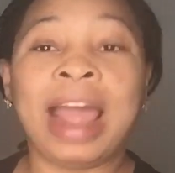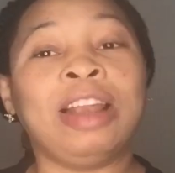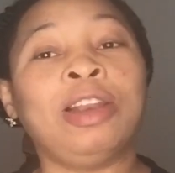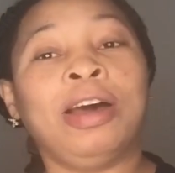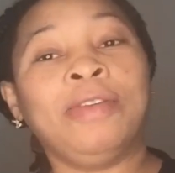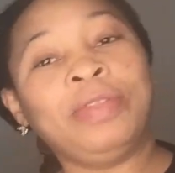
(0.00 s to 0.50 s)

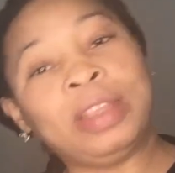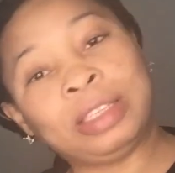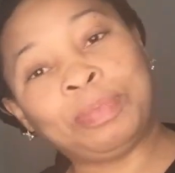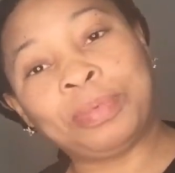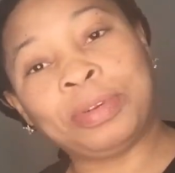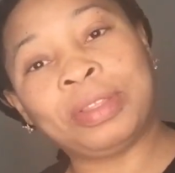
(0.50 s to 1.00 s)
I love
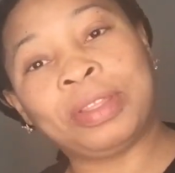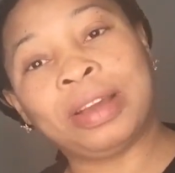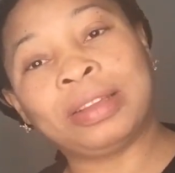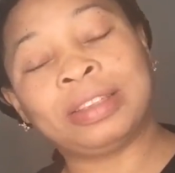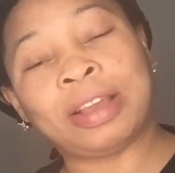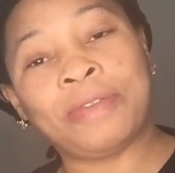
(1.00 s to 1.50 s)
these
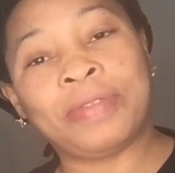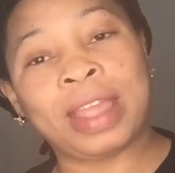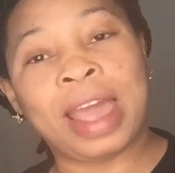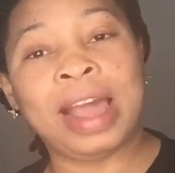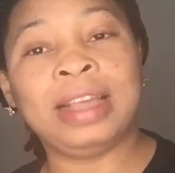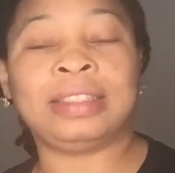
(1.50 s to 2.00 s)
products of
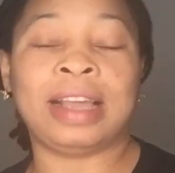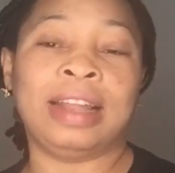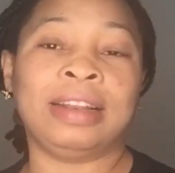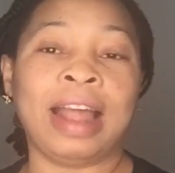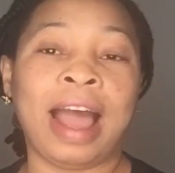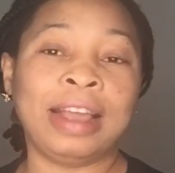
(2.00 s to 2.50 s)
theirs
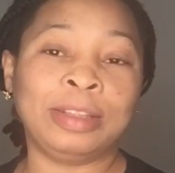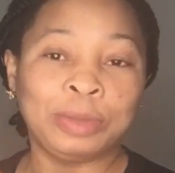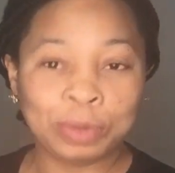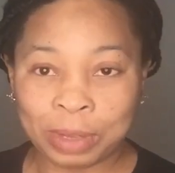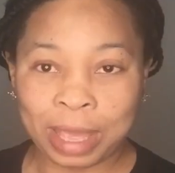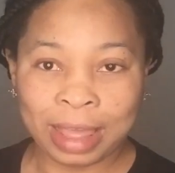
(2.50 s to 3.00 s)
and I
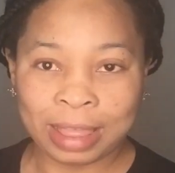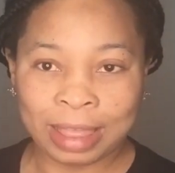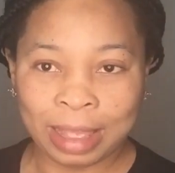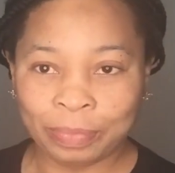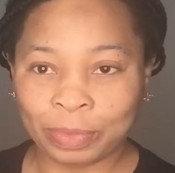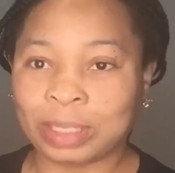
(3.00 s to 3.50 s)
do get
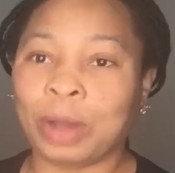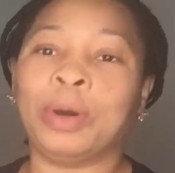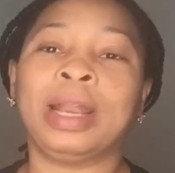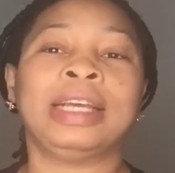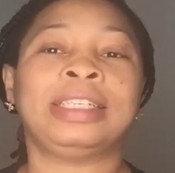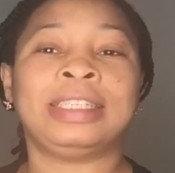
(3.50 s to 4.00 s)
them, so I
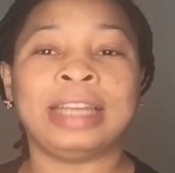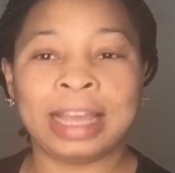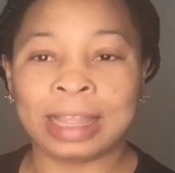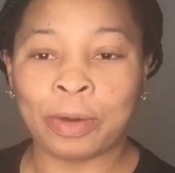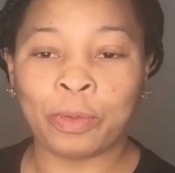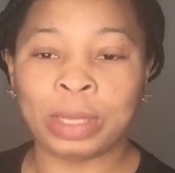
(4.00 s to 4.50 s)
want to
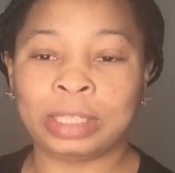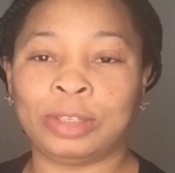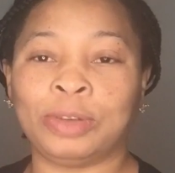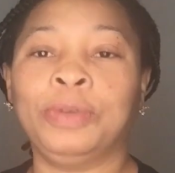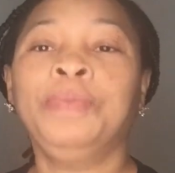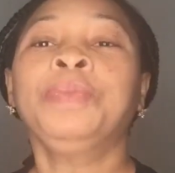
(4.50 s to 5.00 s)
share them with
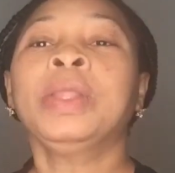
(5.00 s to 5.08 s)
you.